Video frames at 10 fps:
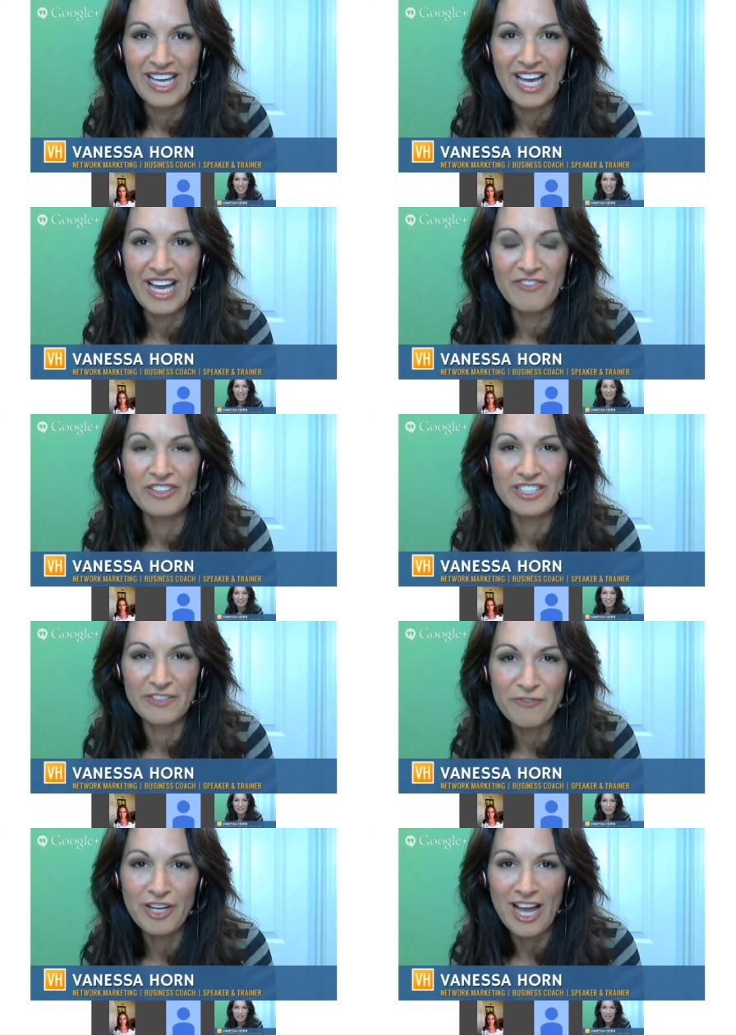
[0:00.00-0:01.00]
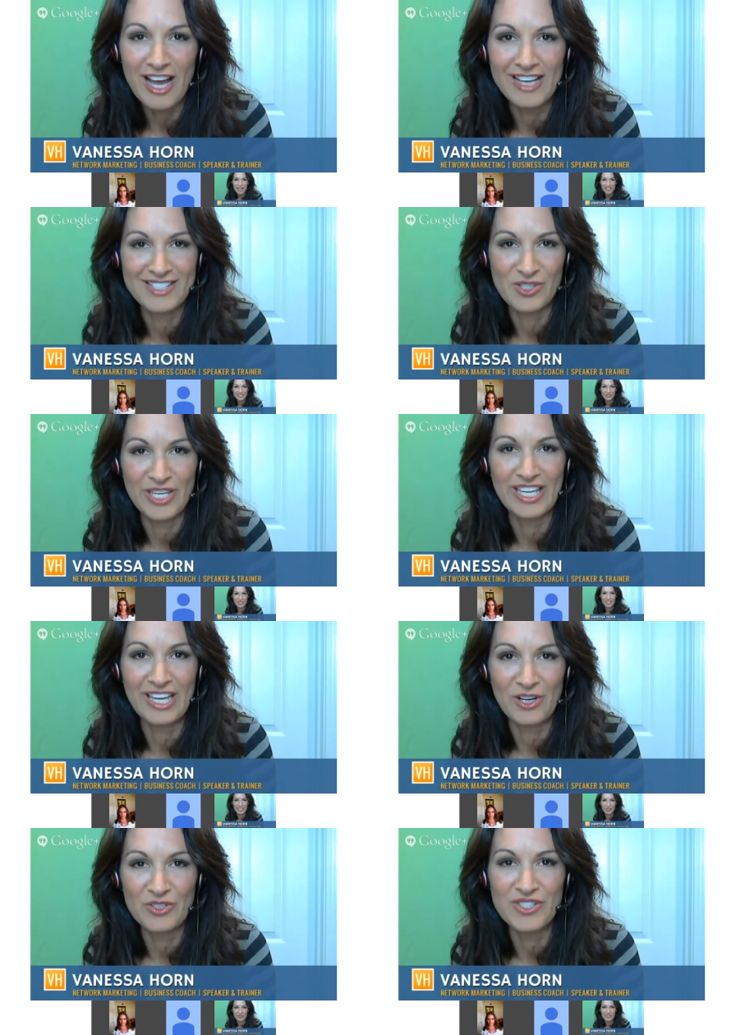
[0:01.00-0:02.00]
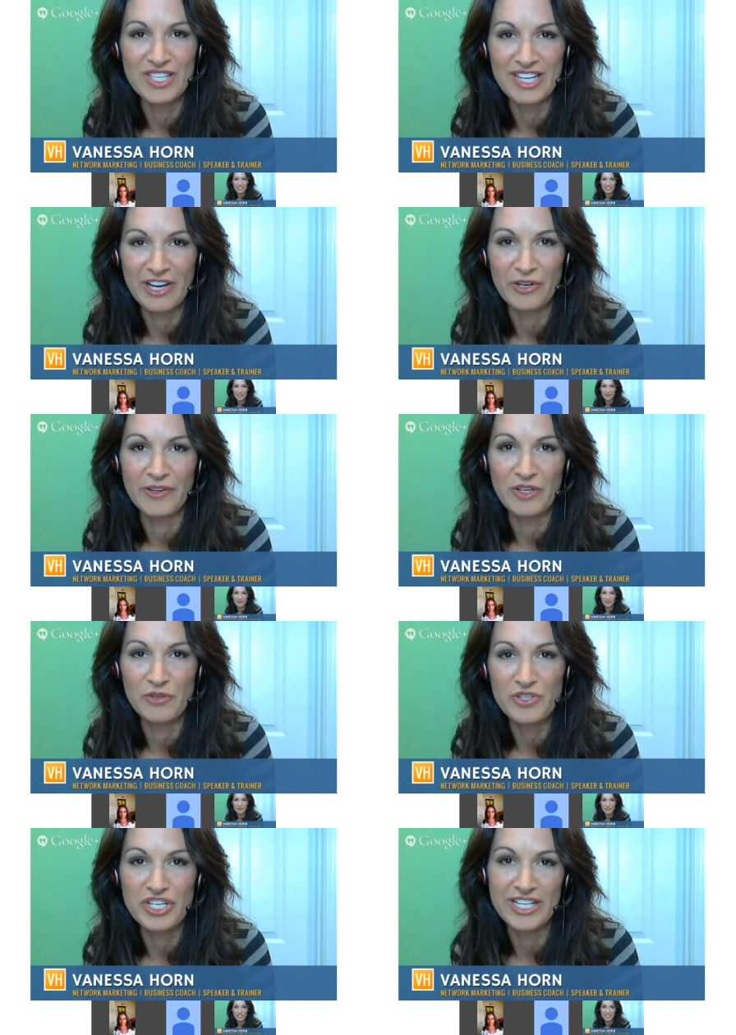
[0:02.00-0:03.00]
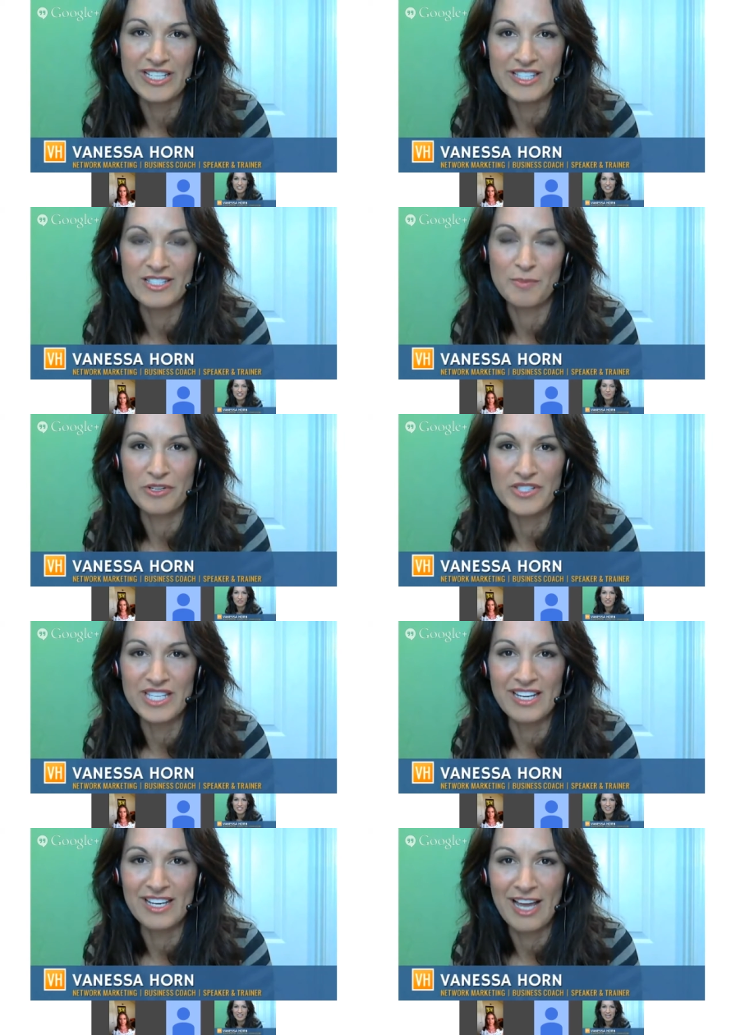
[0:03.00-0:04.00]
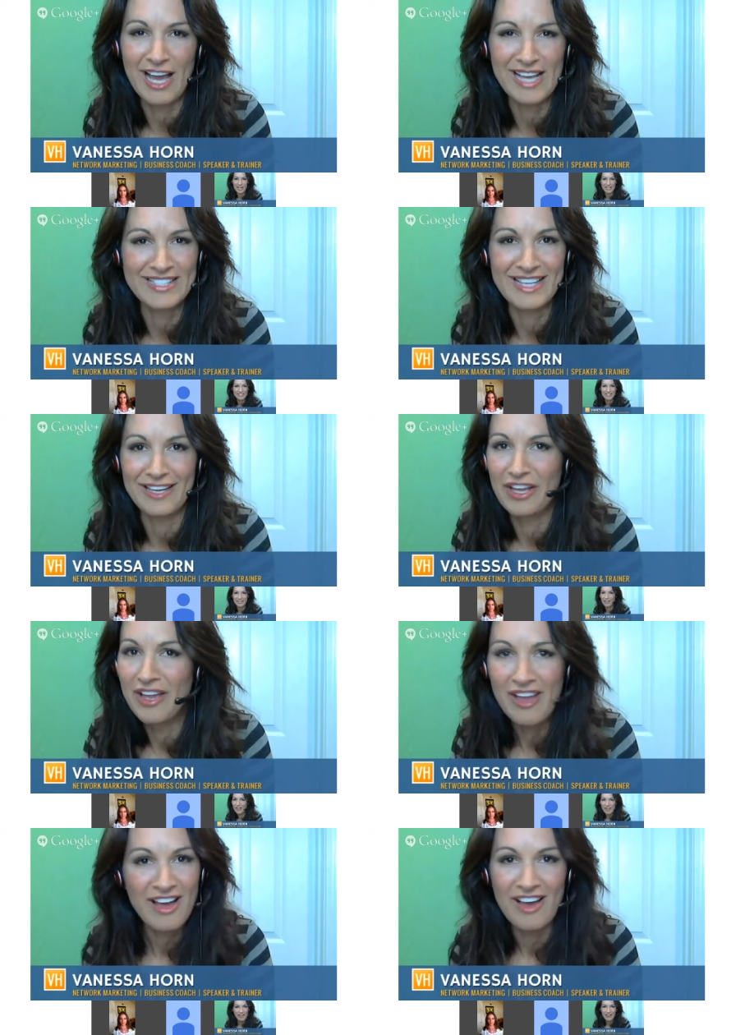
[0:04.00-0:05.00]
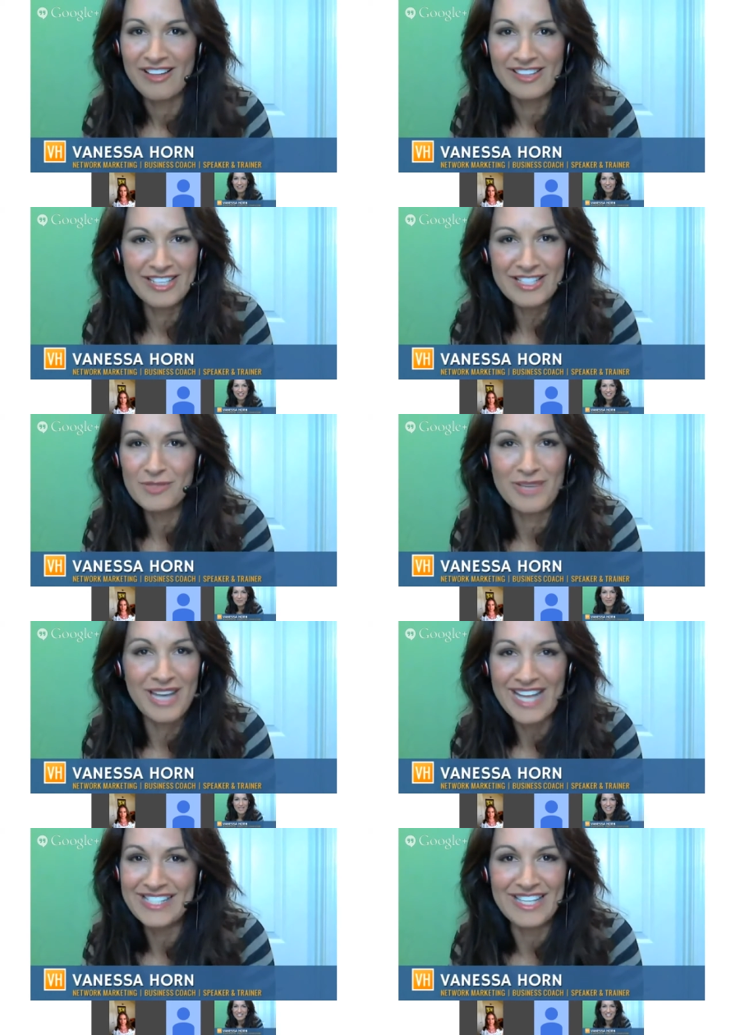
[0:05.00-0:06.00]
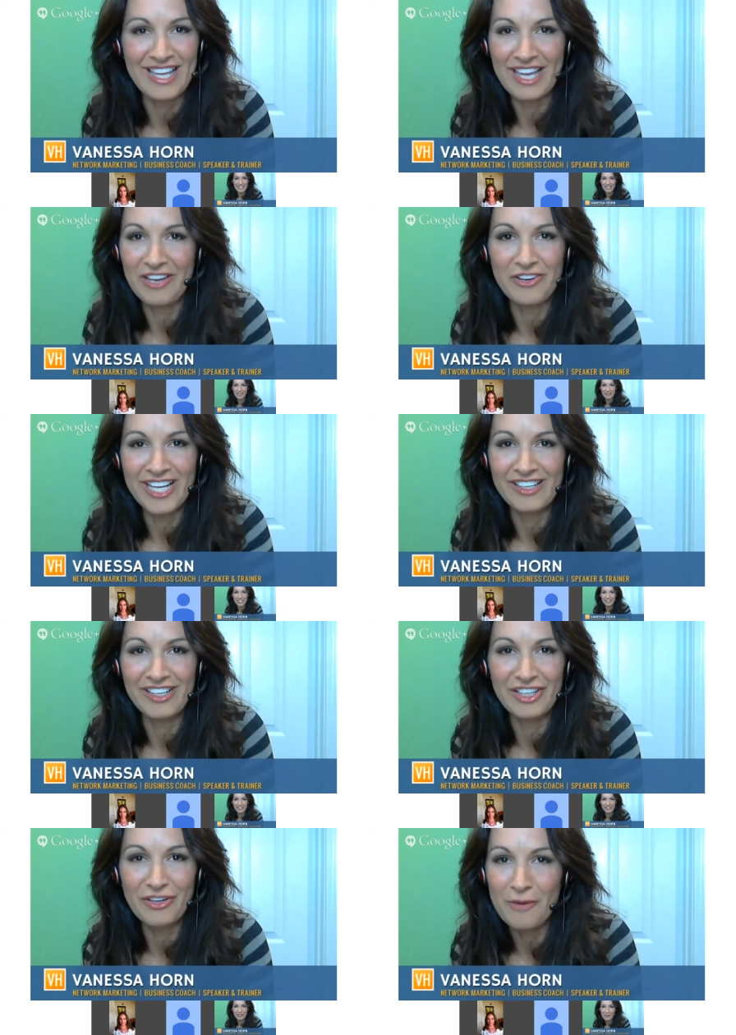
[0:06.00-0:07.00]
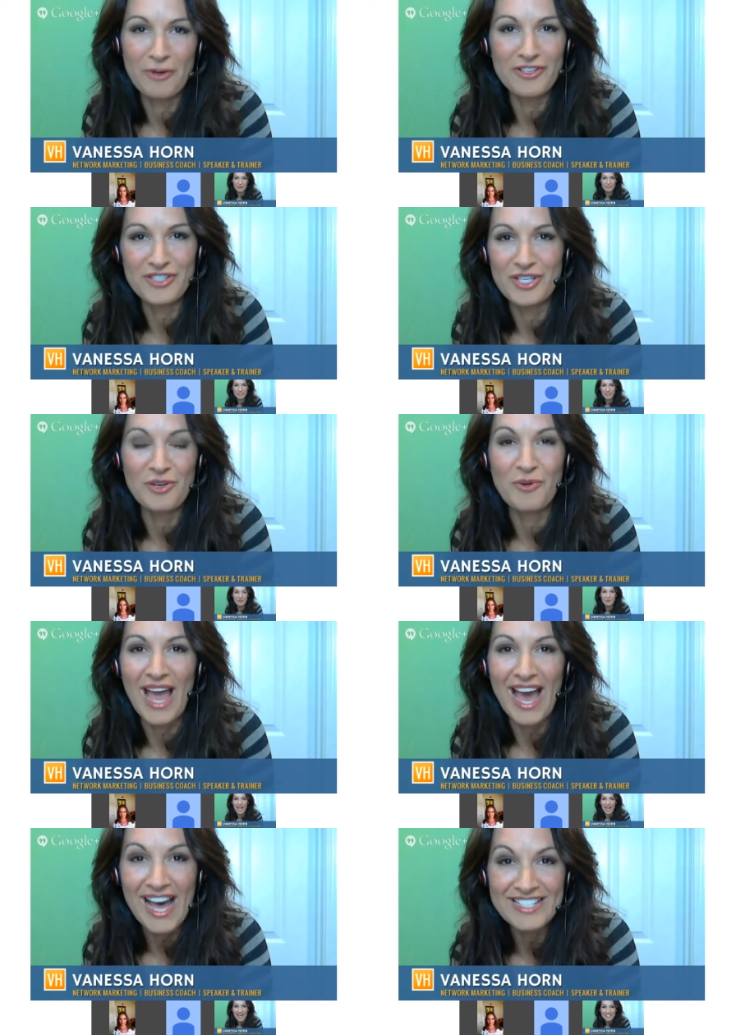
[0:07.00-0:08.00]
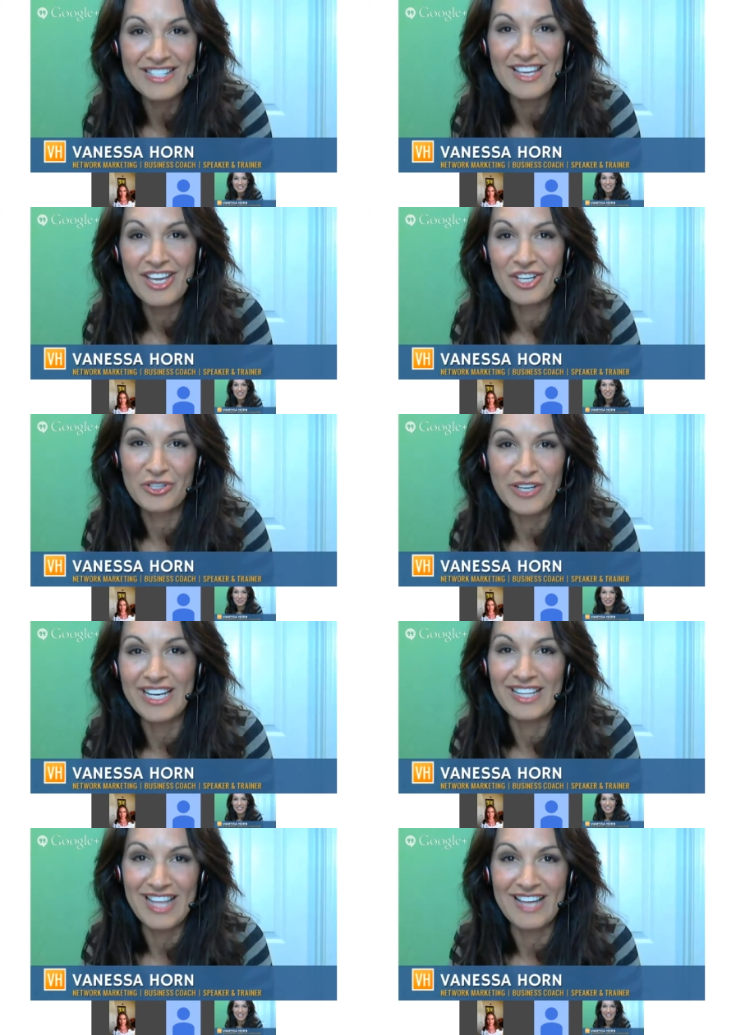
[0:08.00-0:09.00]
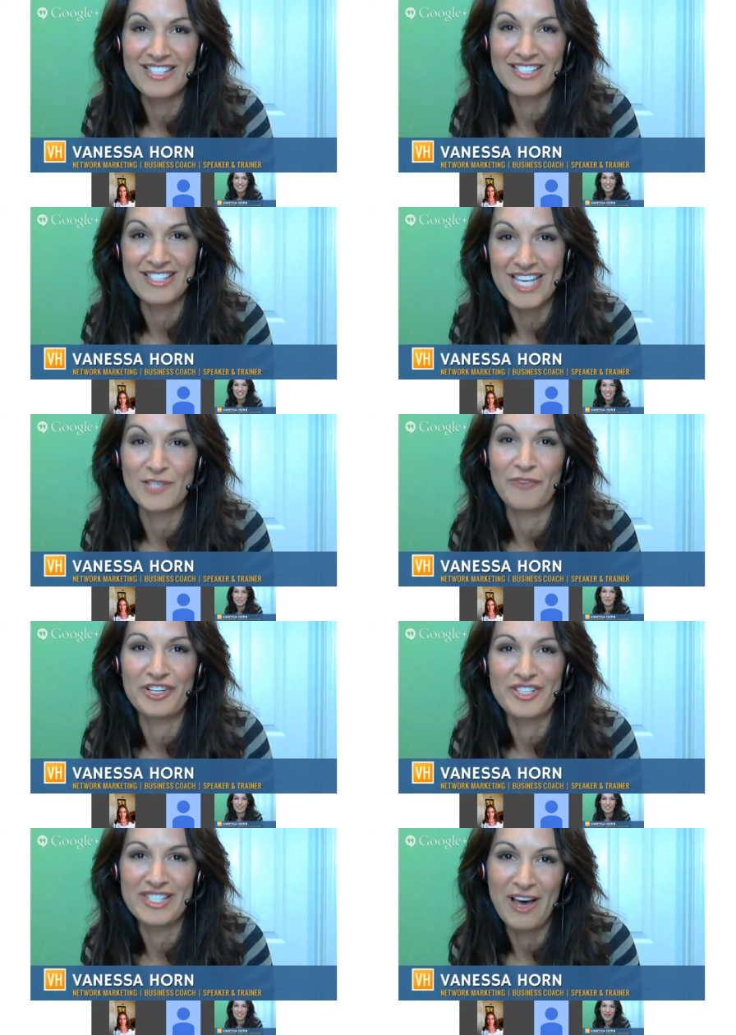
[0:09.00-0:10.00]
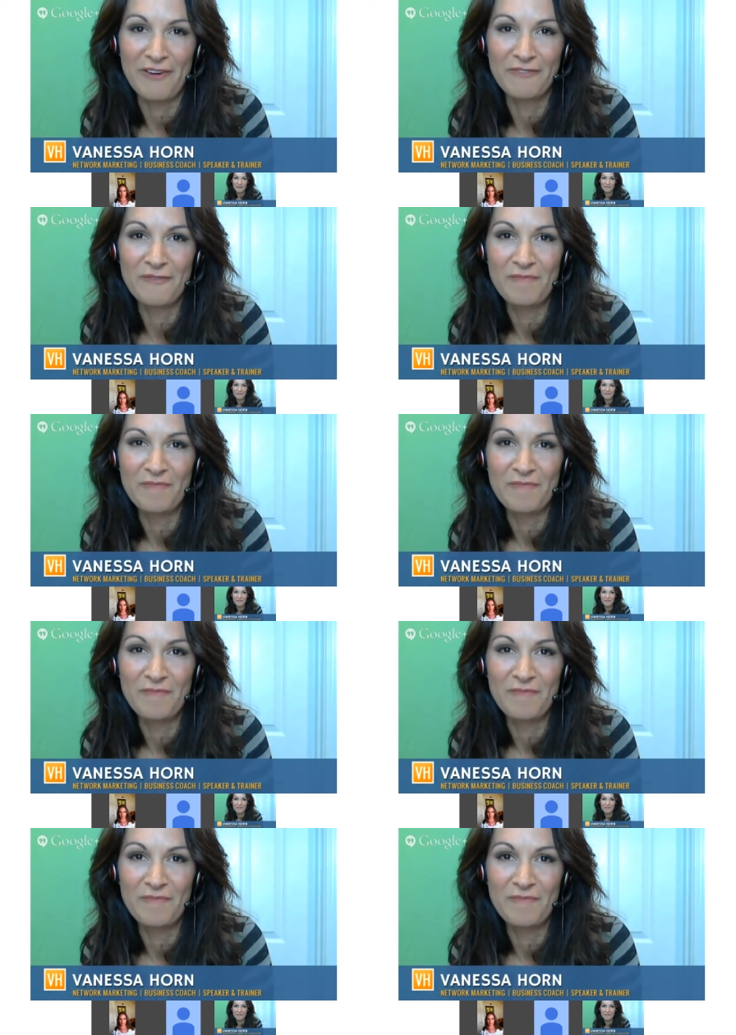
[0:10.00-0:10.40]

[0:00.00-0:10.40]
of different eyes looking at her scenario and who she is as a person, I said, this is what I see, Ingrid. You're a person who has created that success for yourself.